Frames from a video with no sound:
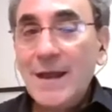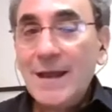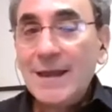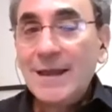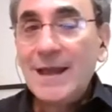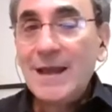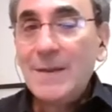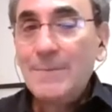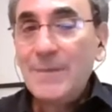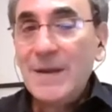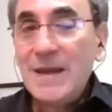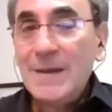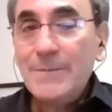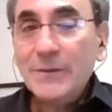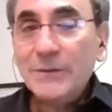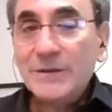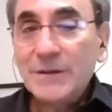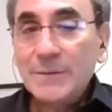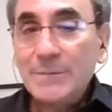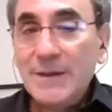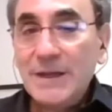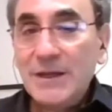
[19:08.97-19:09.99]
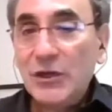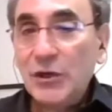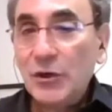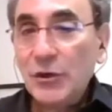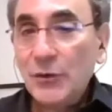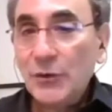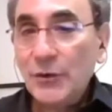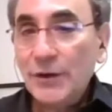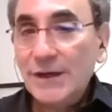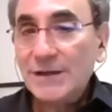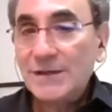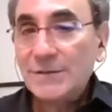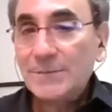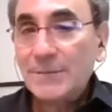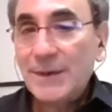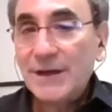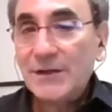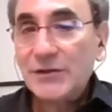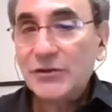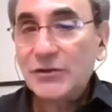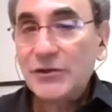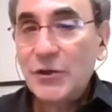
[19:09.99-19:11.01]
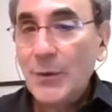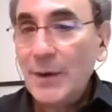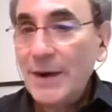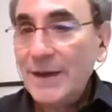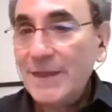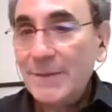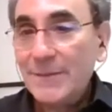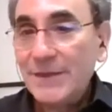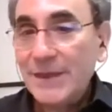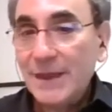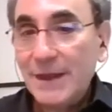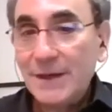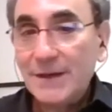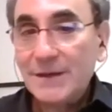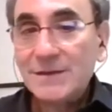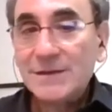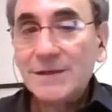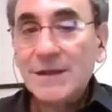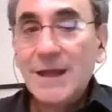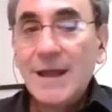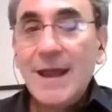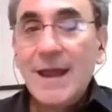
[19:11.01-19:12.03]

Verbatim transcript: Get people to be curious by showing them things.